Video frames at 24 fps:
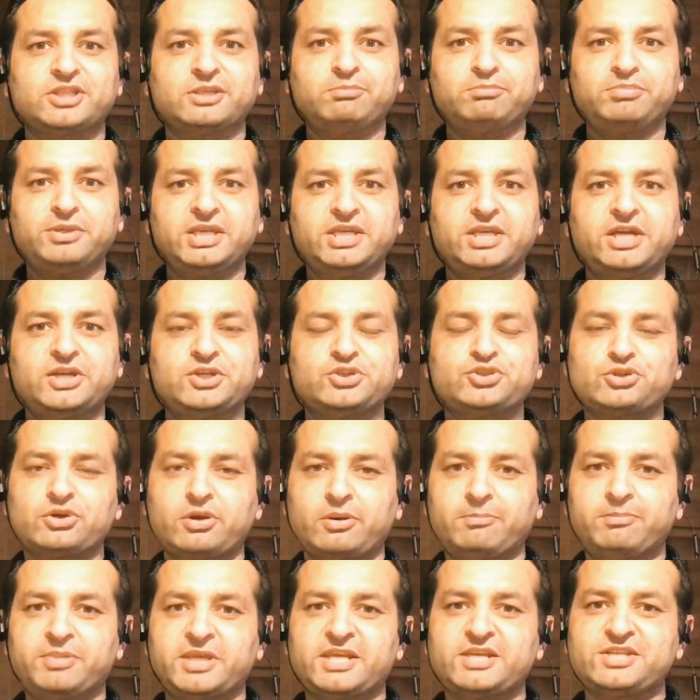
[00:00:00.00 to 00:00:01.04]
the BEng or
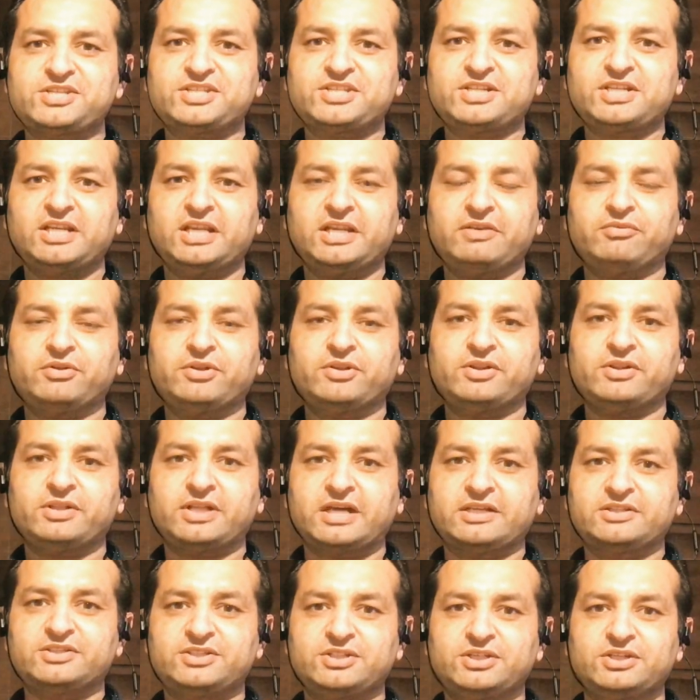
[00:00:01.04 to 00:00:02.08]
BSc level
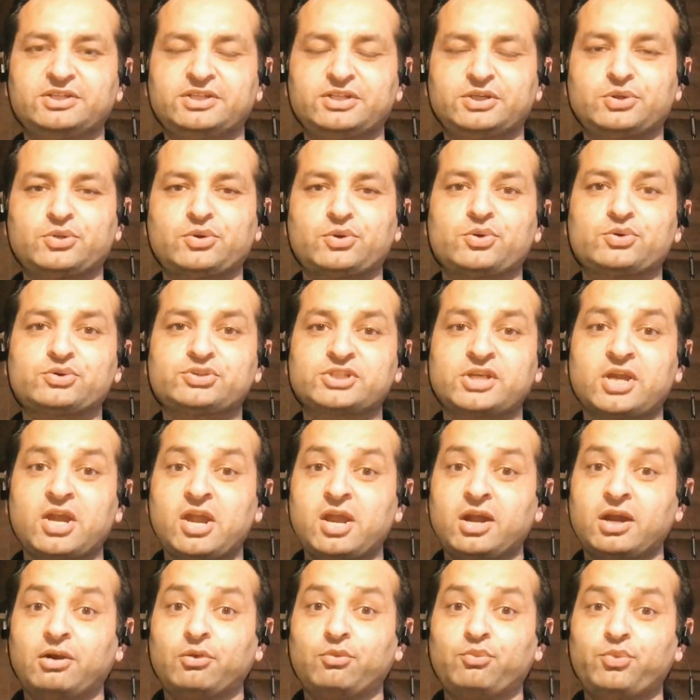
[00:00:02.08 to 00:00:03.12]
degree course
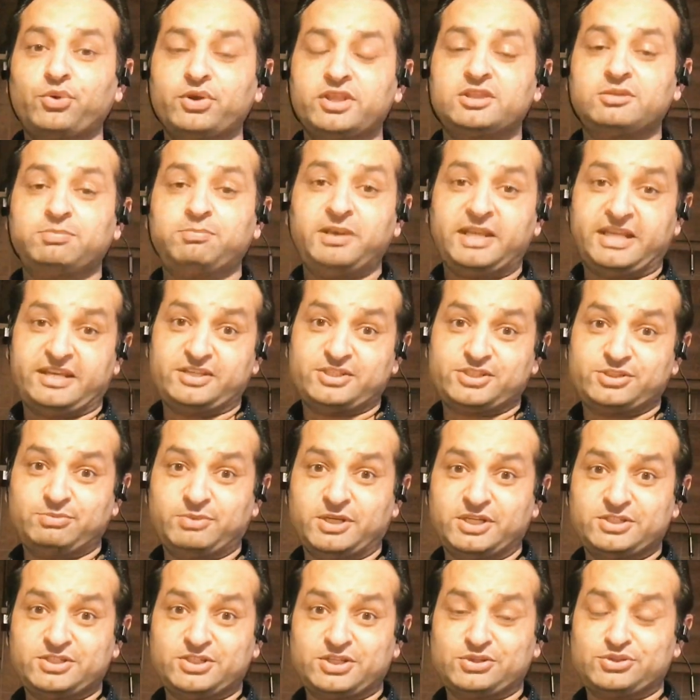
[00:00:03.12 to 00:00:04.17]
with
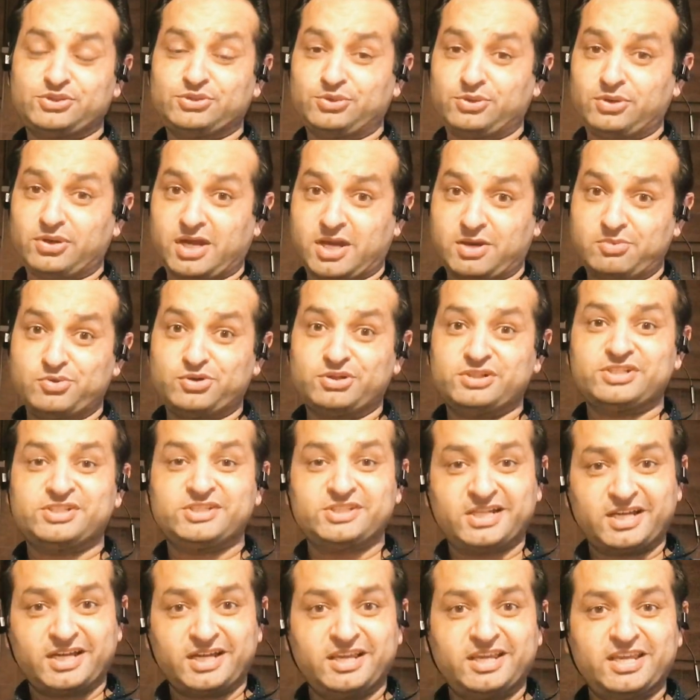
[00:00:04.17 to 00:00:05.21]
placement. So I'm going to
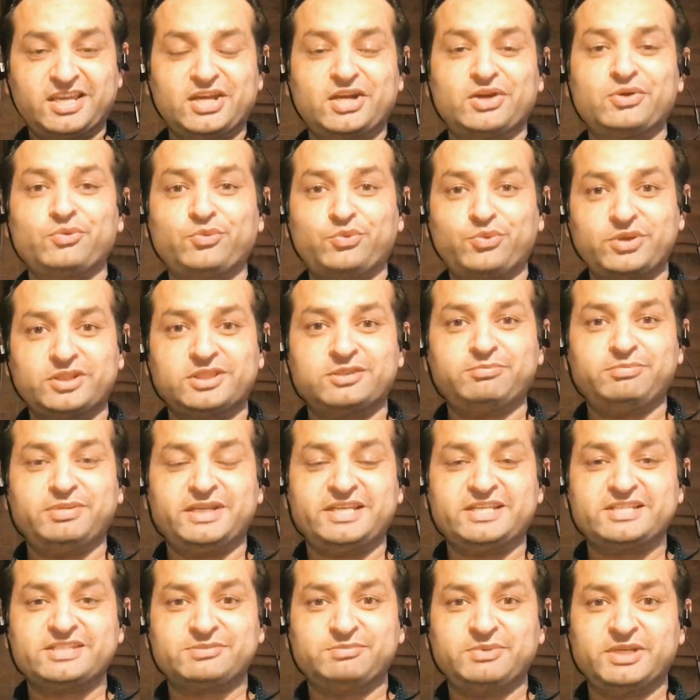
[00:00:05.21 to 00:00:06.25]
start here with
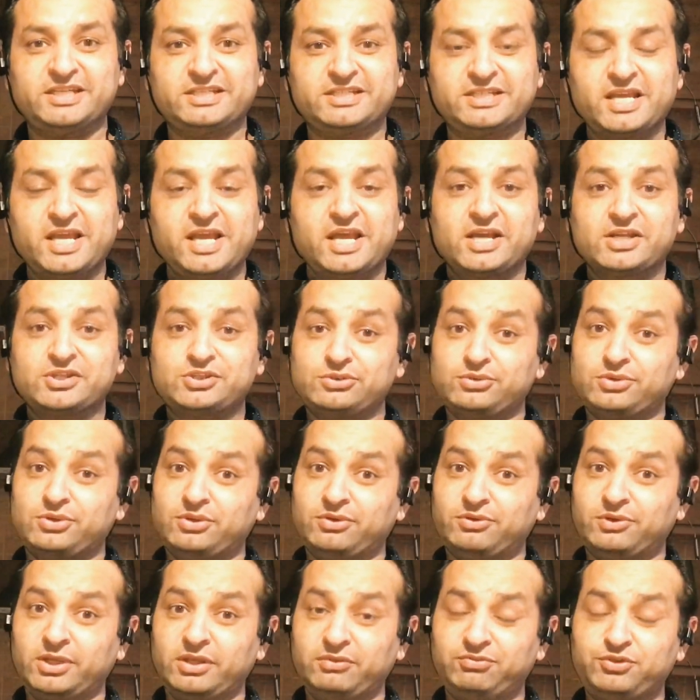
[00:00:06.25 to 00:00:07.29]
placement.
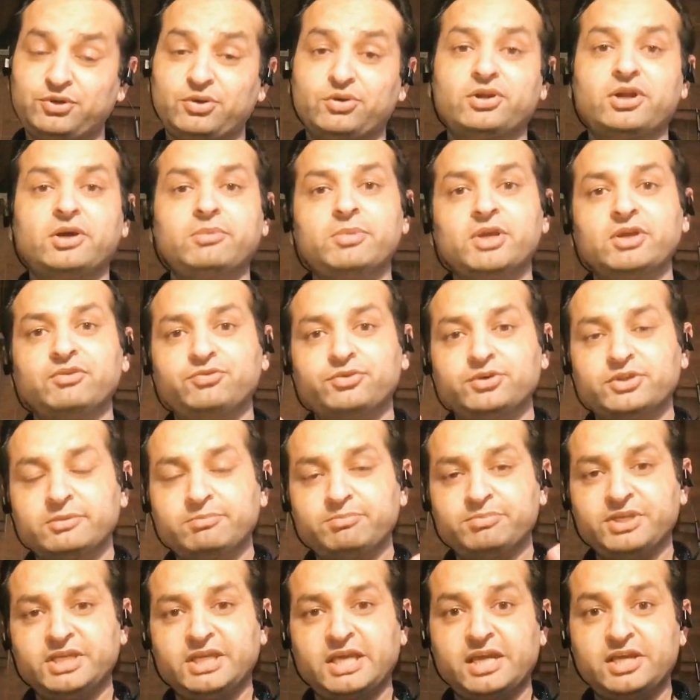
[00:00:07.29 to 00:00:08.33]
So if you're coming for the
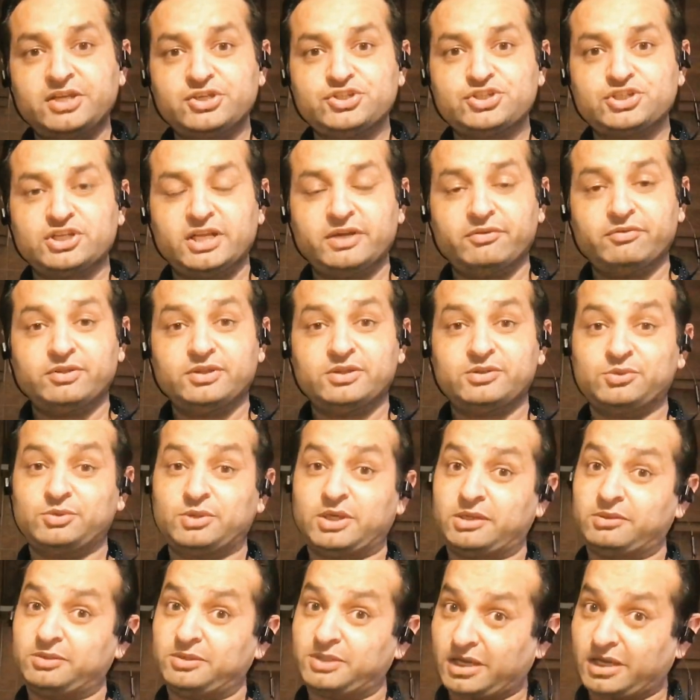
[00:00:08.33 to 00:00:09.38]
BEng level,
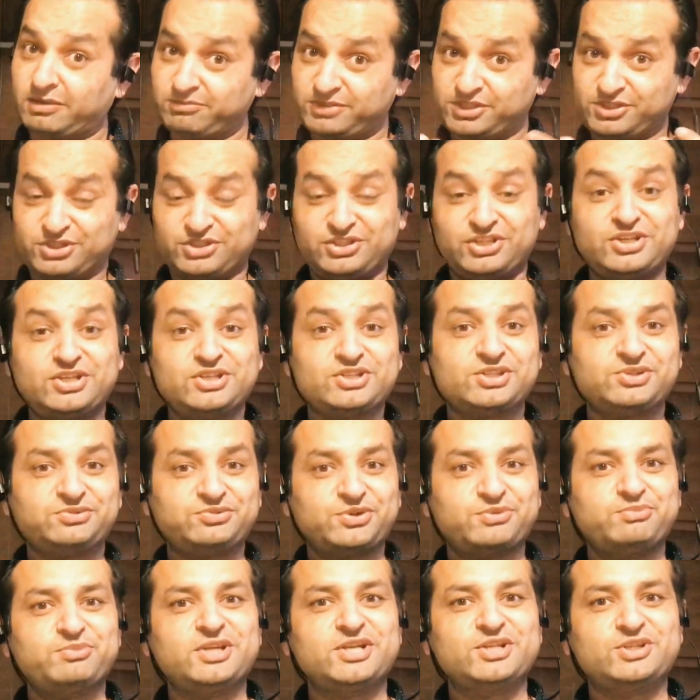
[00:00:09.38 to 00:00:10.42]
it's easy
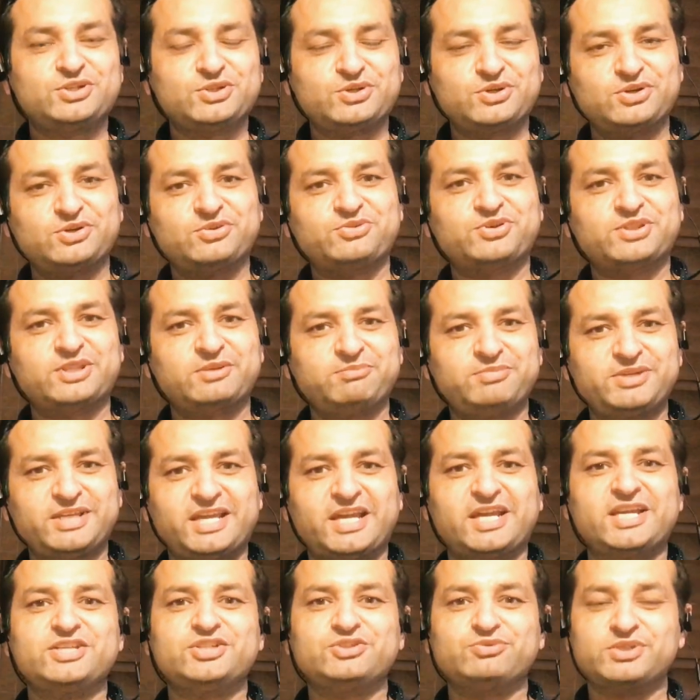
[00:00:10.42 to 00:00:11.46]
for me to go for the
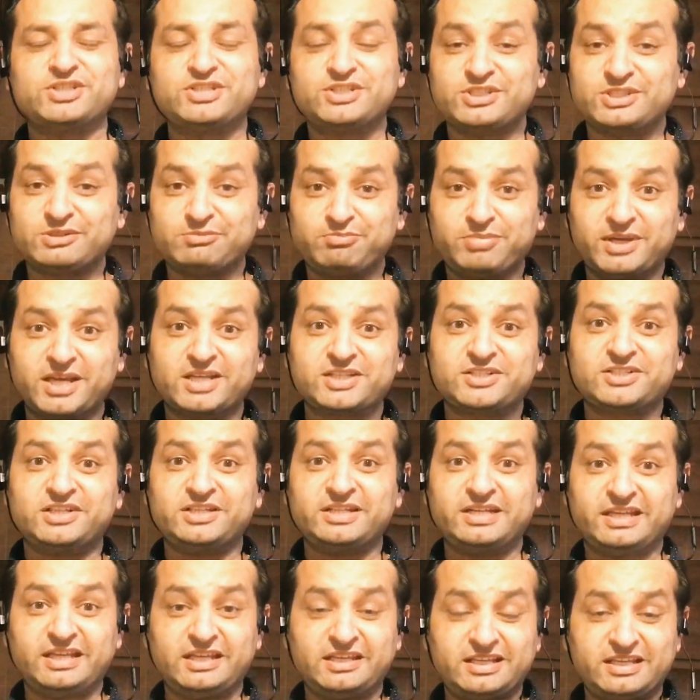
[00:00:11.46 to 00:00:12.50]
BEng, which is Bachelor
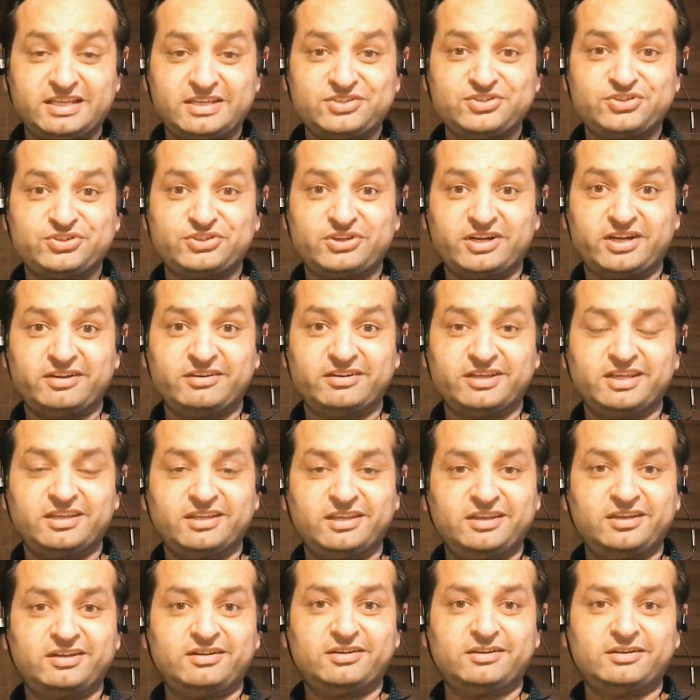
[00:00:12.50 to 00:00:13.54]
in Engineering
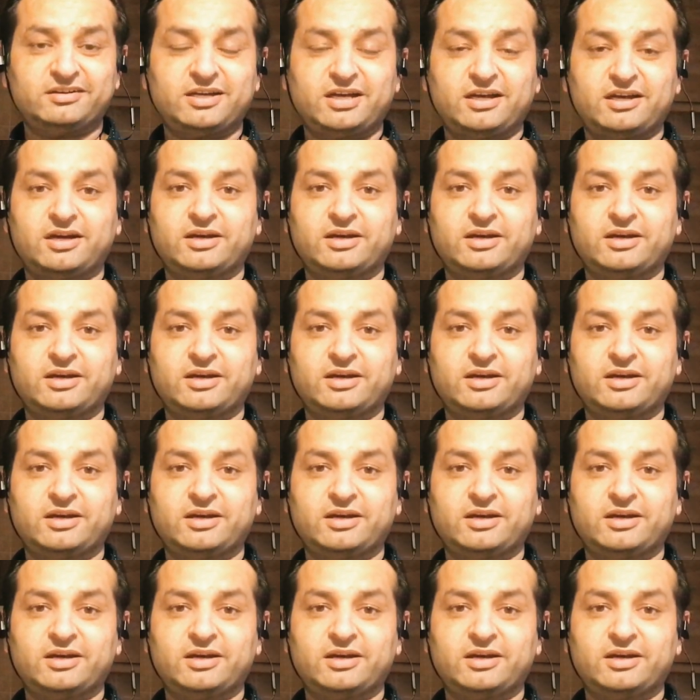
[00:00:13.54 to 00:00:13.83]
here.